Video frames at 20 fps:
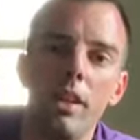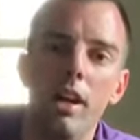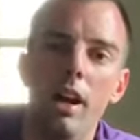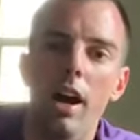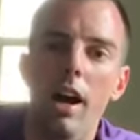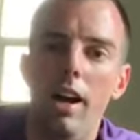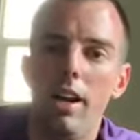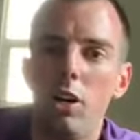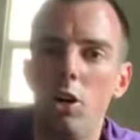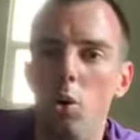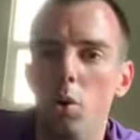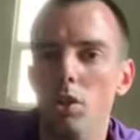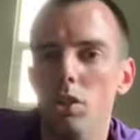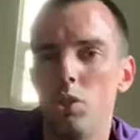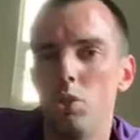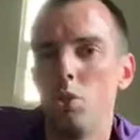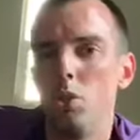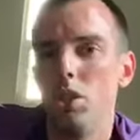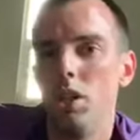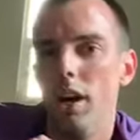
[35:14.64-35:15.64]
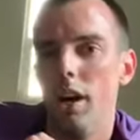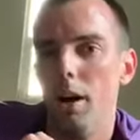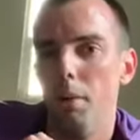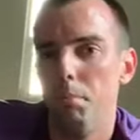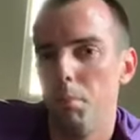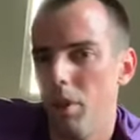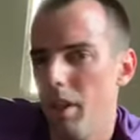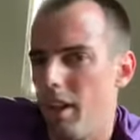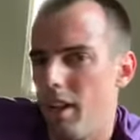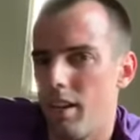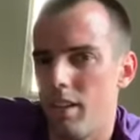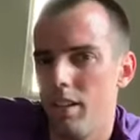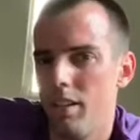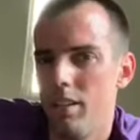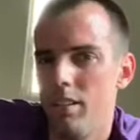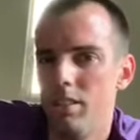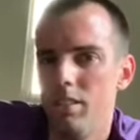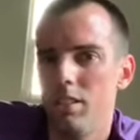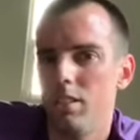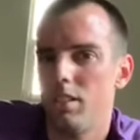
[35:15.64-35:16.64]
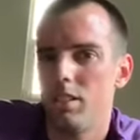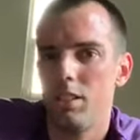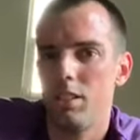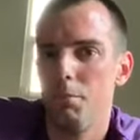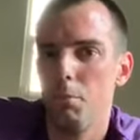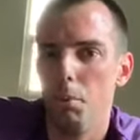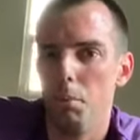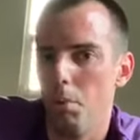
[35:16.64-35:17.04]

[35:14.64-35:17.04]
I go into plank, just a simple